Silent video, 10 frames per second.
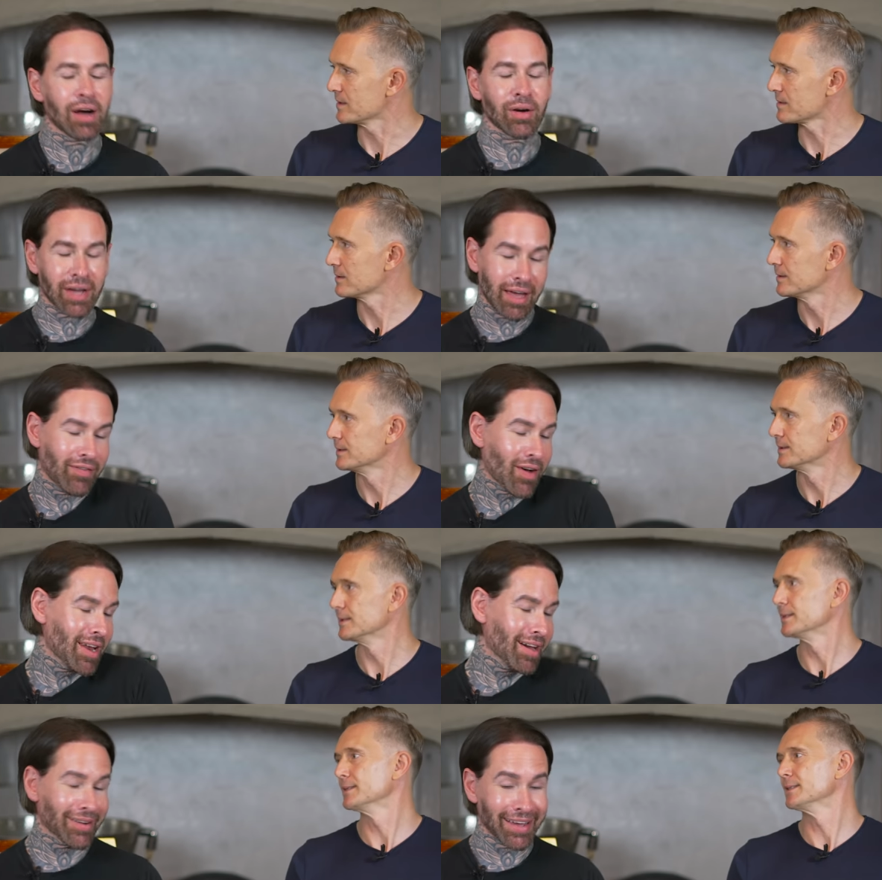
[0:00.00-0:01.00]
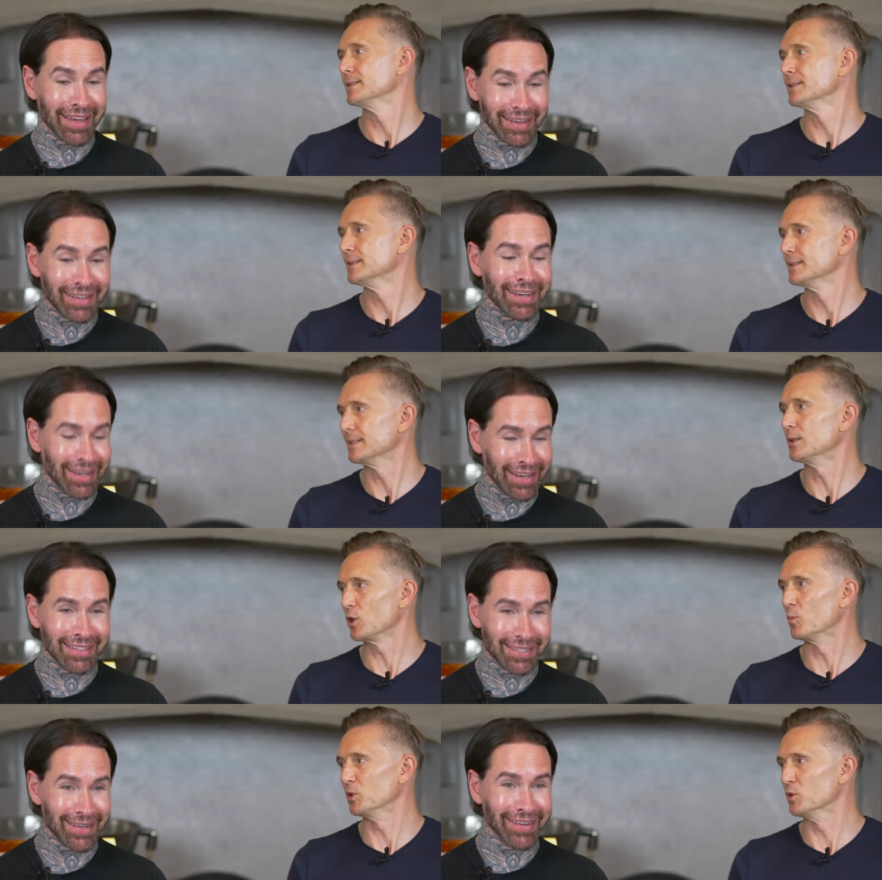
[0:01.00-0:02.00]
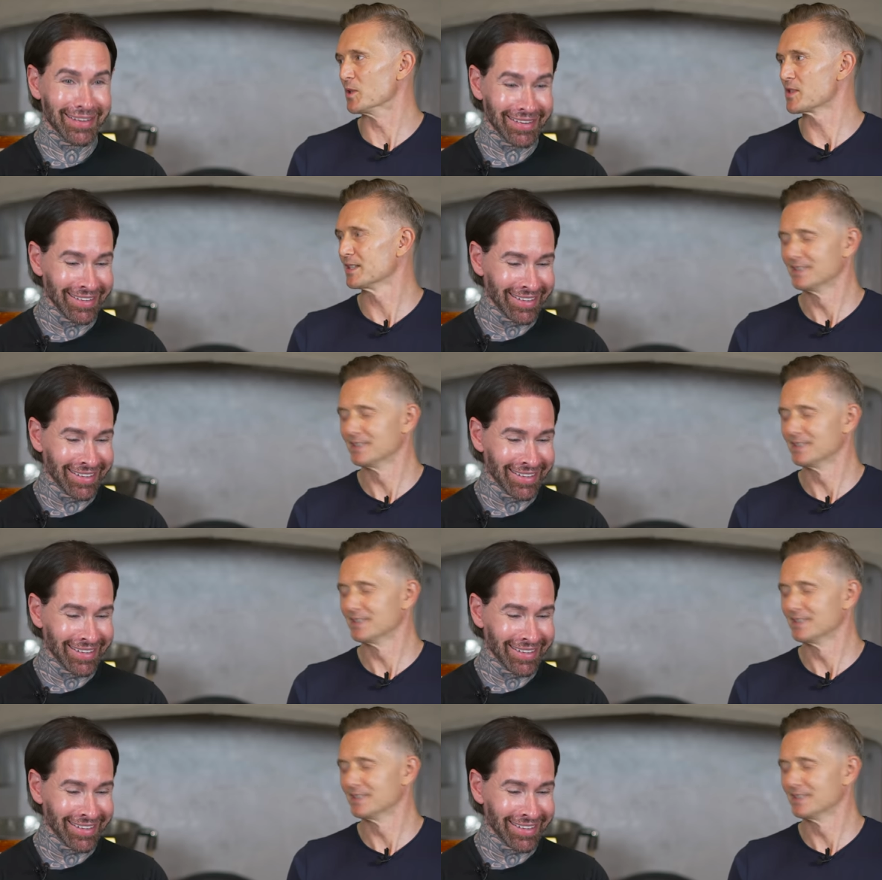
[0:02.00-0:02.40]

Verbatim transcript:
Speaker 1: Okay, fine. Okay. Or Let's your bloomers.